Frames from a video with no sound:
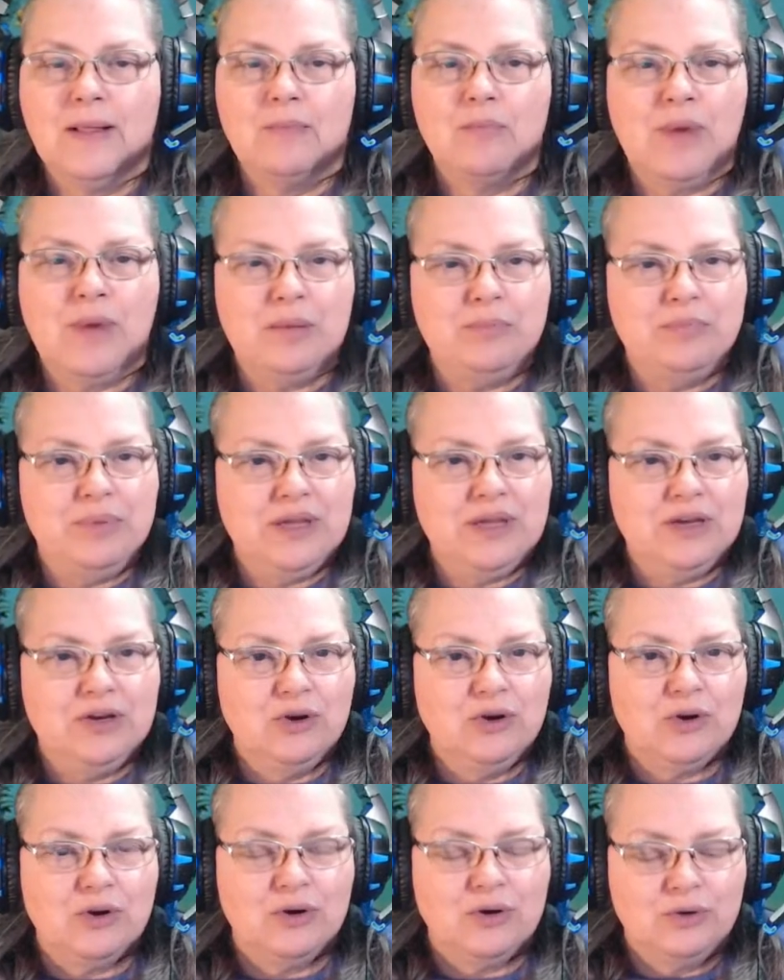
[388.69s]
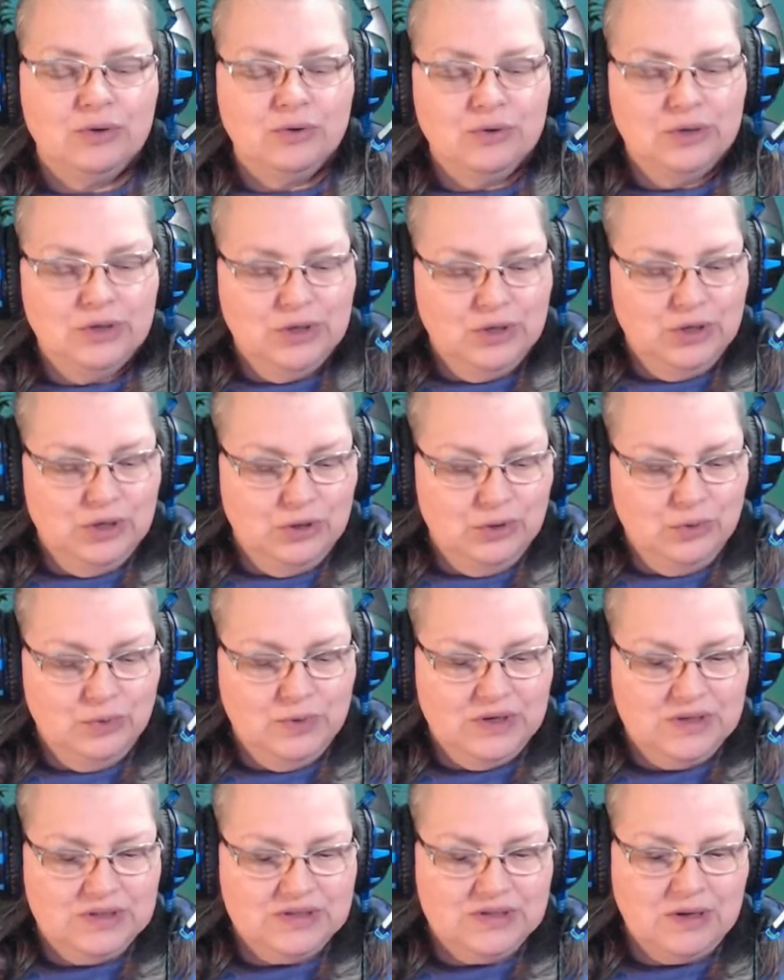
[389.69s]
My big girl, who
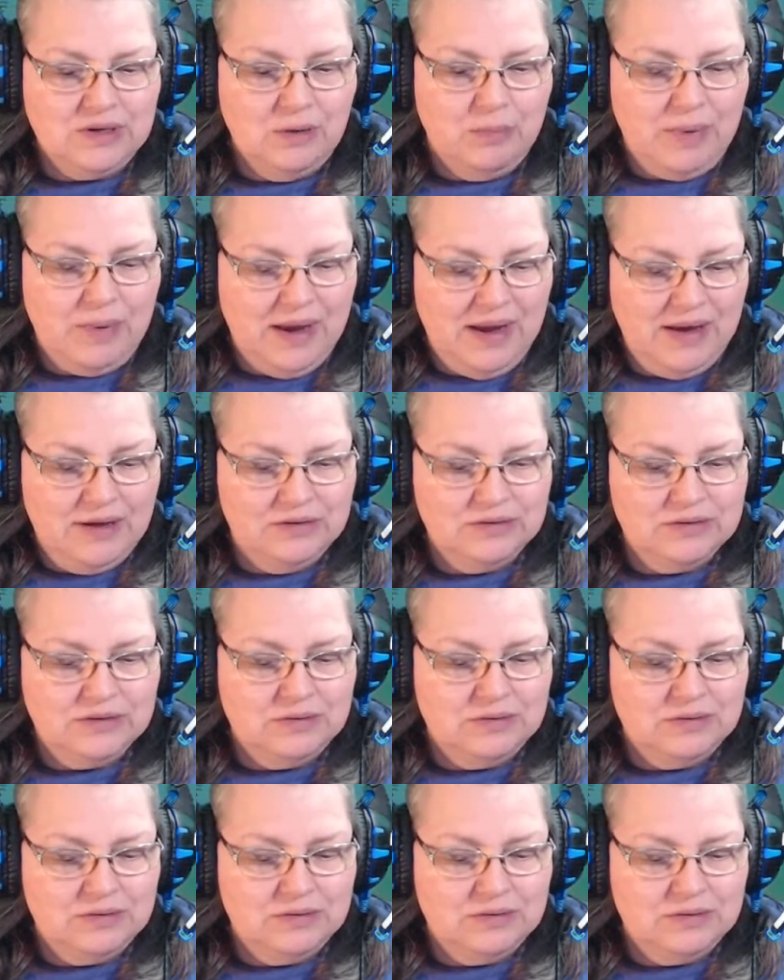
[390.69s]
was about